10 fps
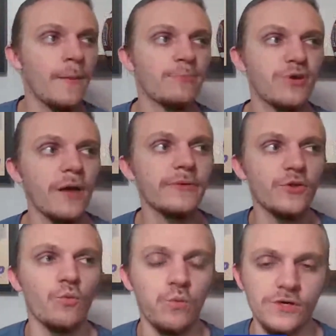Probably
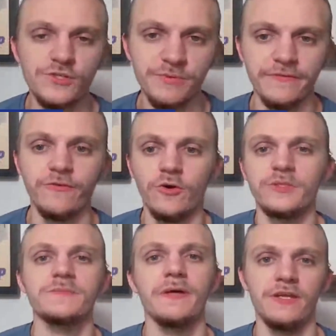the worst
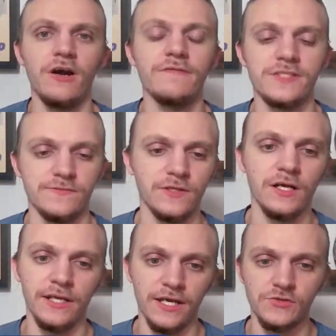performance by the offensive
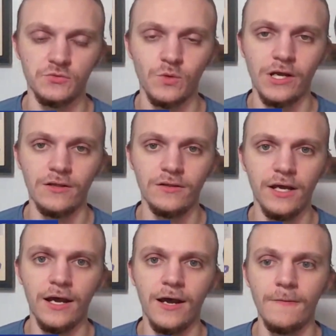line as well.
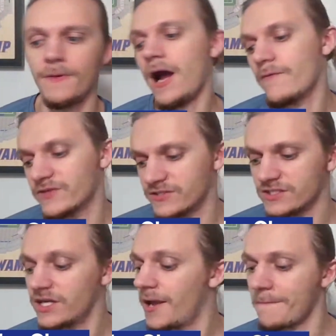Um,
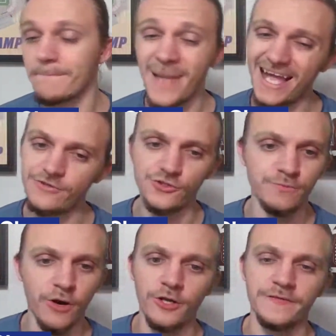obviously, a major
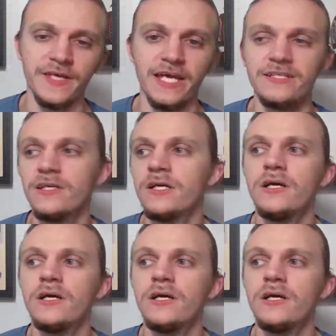part of that.